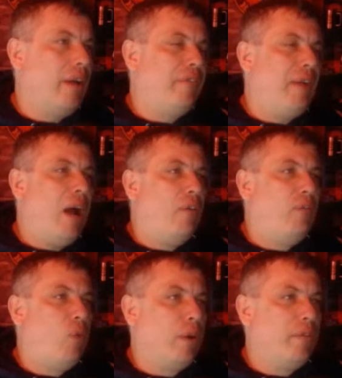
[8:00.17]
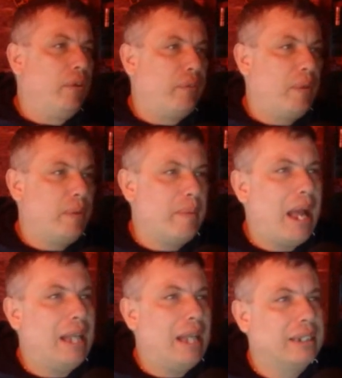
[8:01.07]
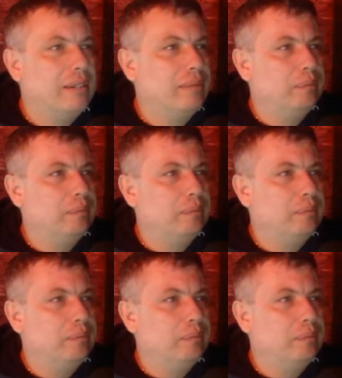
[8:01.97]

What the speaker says: foul 40 foot from the basket.